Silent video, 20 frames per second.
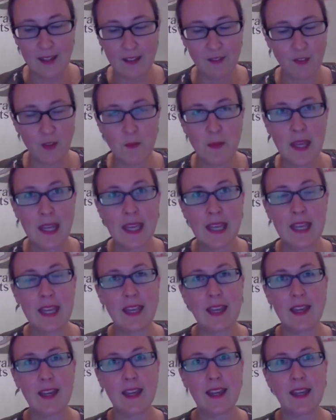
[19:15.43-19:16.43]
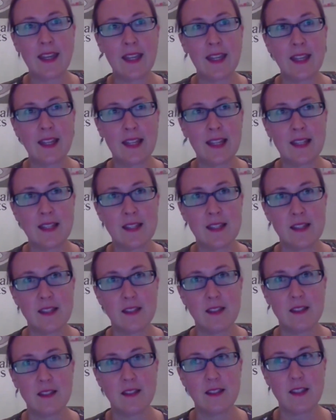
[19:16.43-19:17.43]
for me, it is
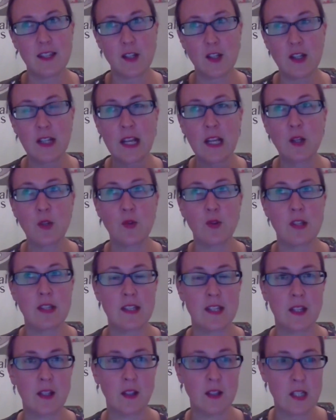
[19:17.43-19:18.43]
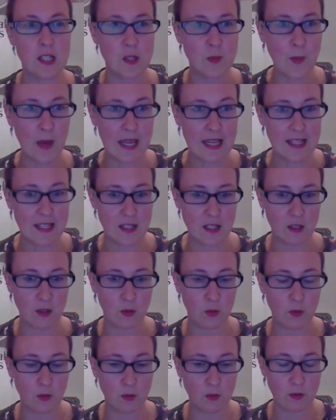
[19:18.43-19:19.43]
such an interesting space
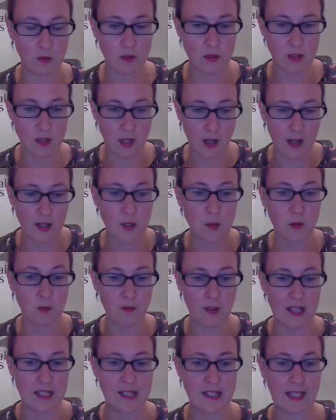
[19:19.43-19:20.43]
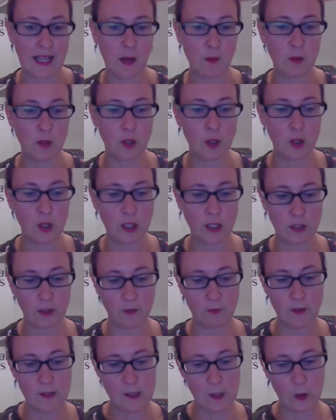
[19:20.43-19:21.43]
to start to investigate when you look at the
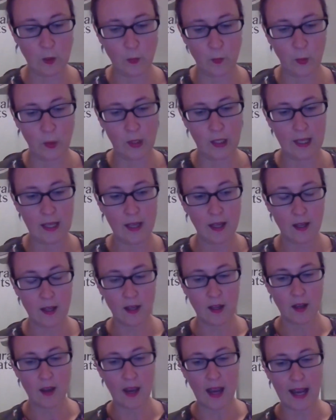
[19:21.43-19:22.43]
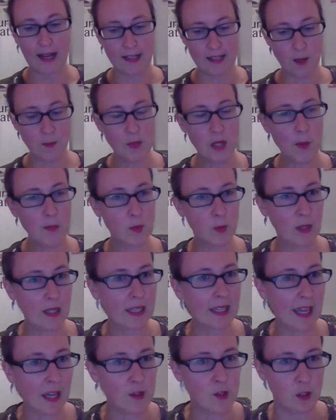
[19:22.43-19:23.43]
physical body. And sometimes we
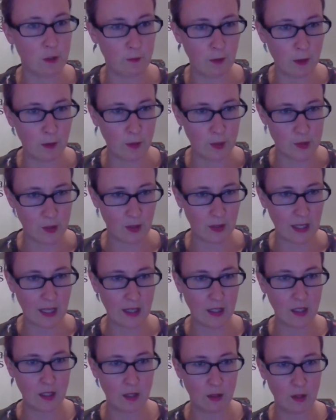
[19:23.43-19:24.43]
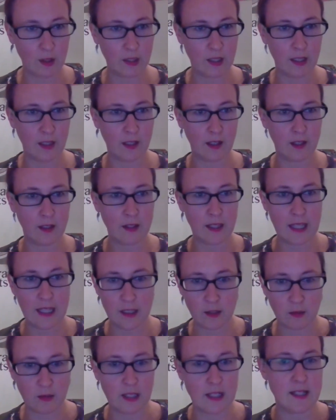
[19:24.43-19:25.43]
can get too focused on that, looking at the
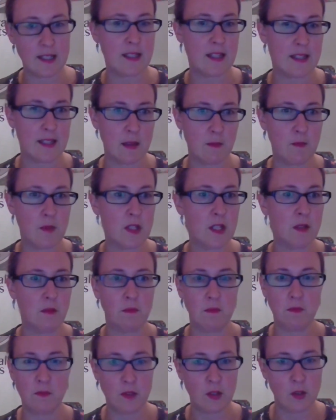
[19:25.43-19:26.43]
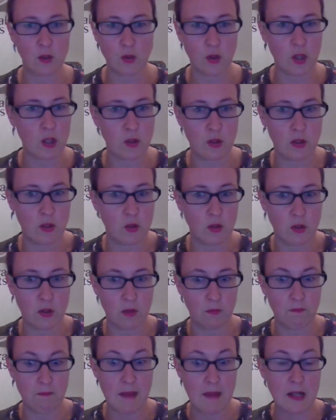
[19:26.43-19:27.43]
illness, the symptom,
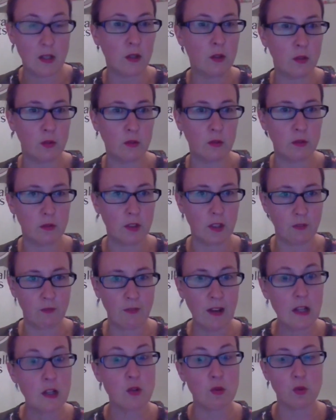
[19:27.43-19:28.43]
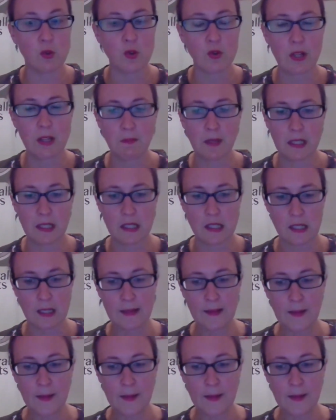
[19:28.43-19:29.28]
the medical conventional treatment.